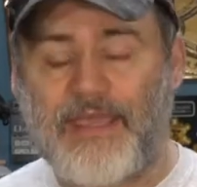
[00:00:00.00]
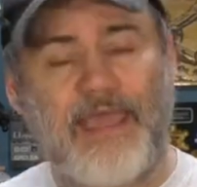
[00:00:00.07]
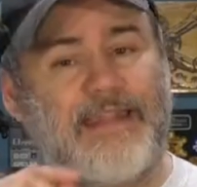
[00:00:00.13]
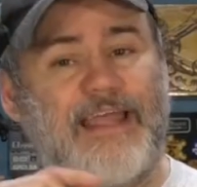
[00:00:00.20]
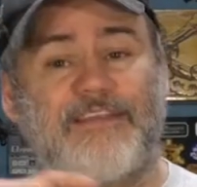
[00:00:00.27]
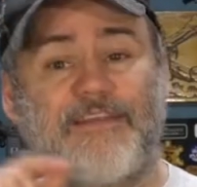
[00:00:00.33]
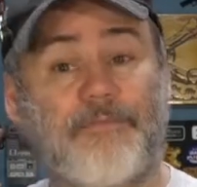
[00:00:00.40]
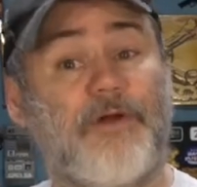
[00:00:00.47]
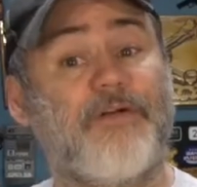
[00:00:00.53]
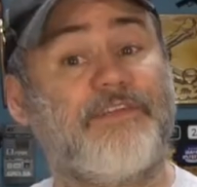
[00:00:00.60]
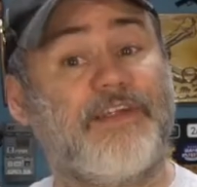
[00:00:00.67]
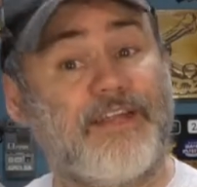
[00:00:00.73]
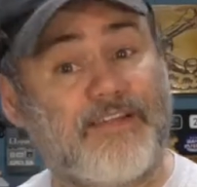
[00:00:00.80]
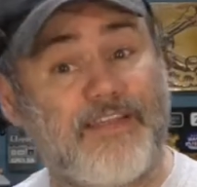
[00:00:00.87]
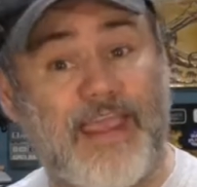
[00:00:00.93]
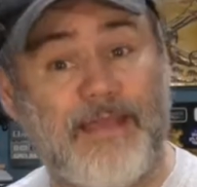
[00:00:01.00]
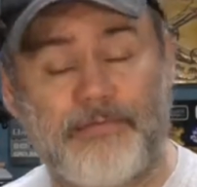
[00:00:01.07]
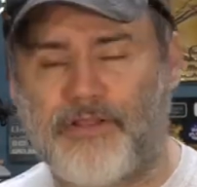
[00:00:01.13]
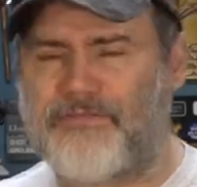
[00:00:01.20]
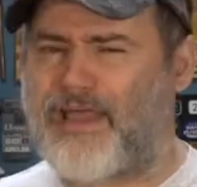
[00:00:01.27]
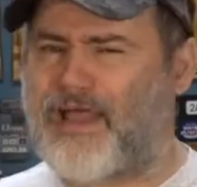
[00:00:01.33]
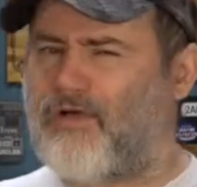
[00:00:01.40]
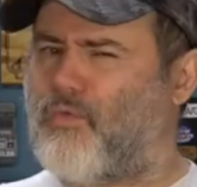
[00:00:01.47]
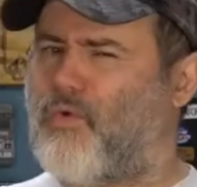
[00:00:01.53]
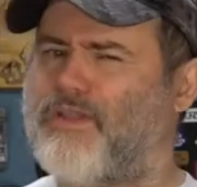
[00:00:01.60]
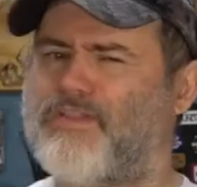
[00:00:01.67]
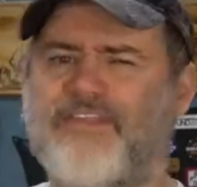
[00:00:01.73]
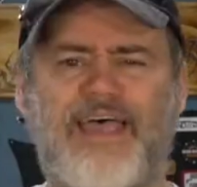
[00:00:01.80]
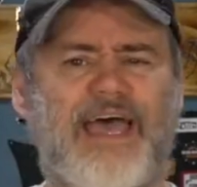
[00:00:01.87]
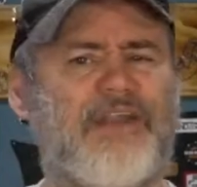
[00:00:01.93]
And that's a perfect example of how
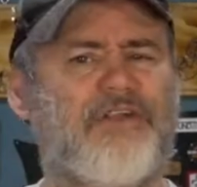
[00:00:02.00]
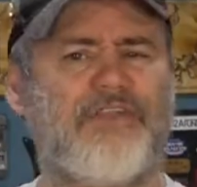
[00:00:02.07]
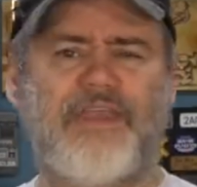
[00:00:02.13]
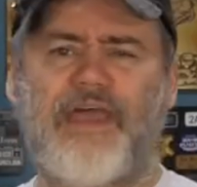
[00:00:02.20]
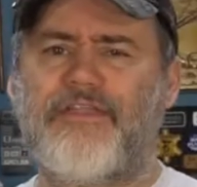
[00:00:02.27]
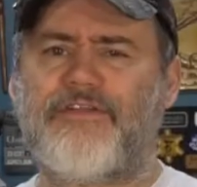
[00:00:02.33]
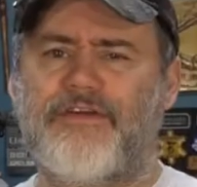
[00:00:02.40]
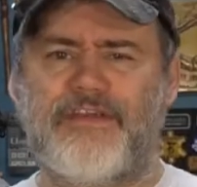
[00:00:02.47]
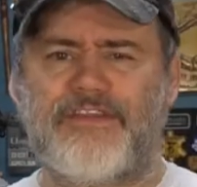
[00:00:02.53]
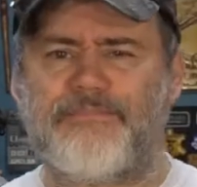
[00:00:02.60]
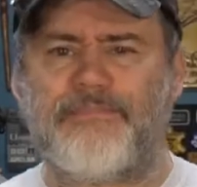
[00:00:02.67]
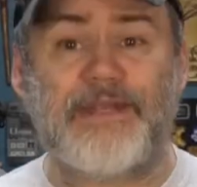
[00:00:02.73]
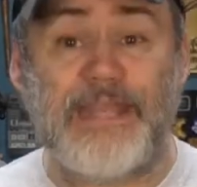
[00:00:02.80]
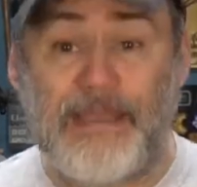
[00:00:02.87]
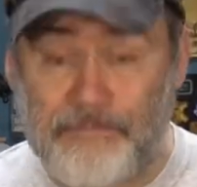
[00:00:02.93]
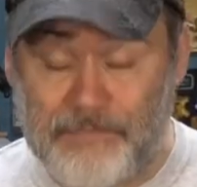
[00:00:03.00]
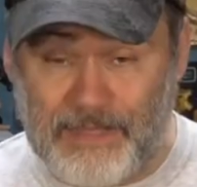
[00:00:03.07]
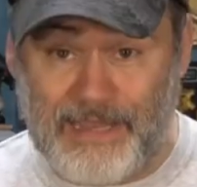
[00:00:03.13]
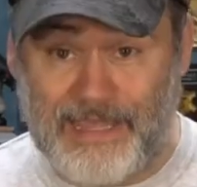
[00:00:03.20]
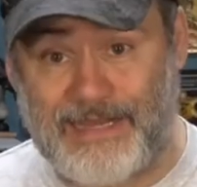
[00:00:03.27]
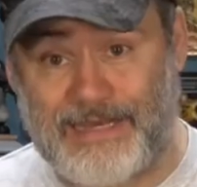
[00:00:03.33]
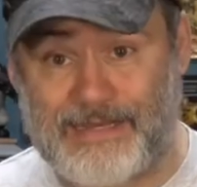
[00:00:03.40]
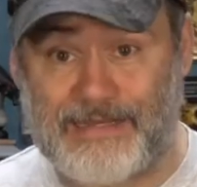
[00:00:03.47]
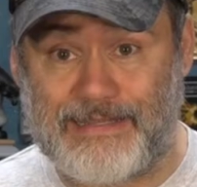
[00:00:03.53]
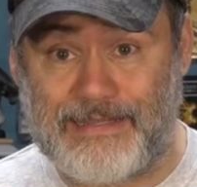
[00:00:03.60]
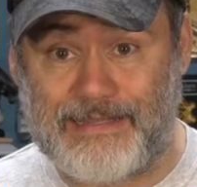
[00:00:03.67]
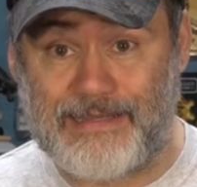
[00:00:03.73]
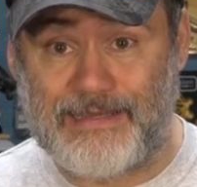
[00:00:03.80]
one side or the other is manipulated.